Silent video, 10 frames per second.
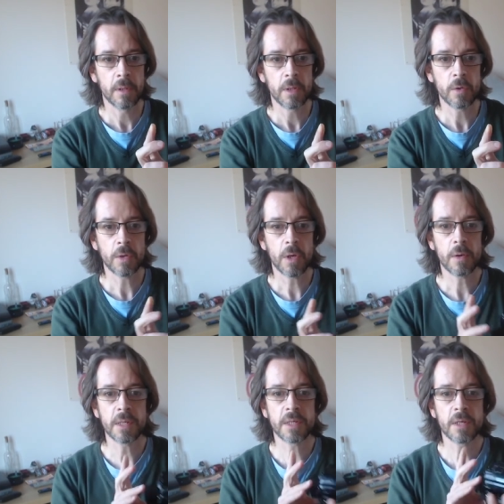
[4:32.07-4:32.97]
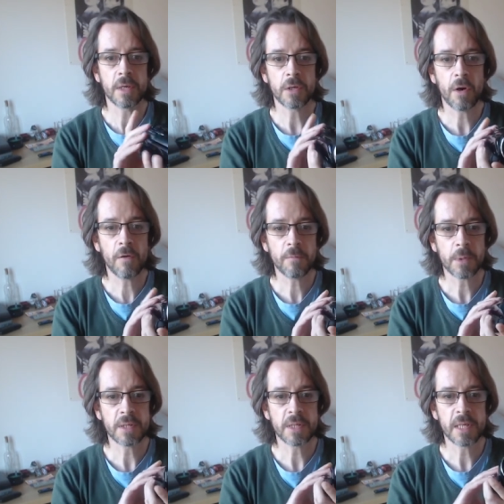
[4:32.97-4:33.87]
You'll know that it's turned off
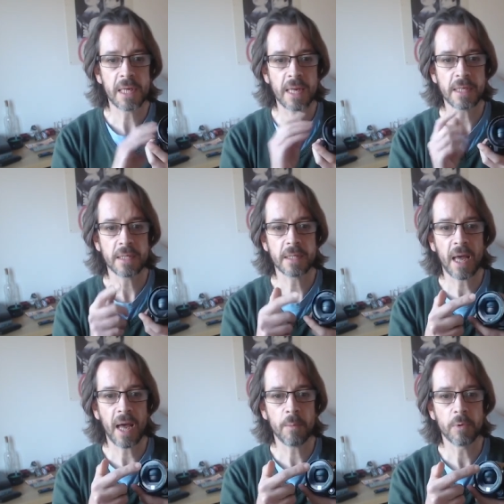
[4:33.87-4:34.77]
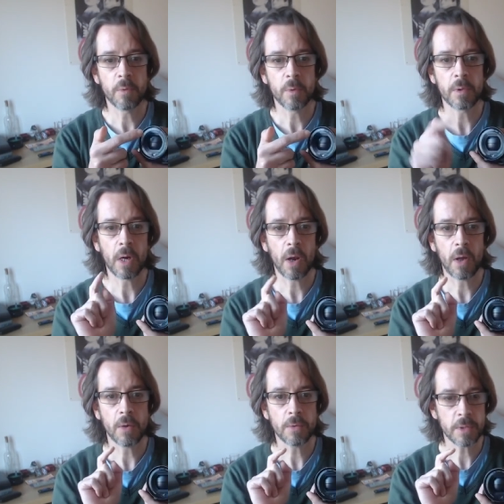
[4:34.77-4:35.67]
because the lens cap will
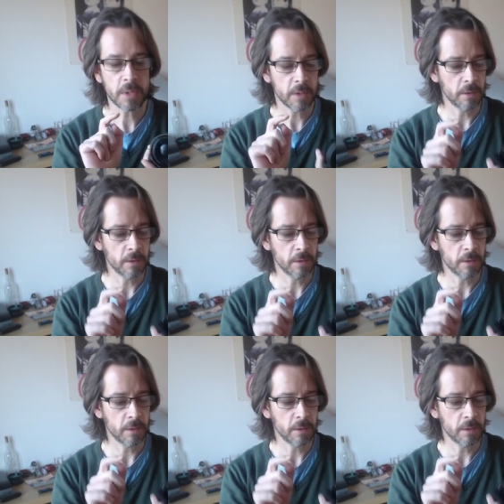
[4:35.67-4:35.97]
close.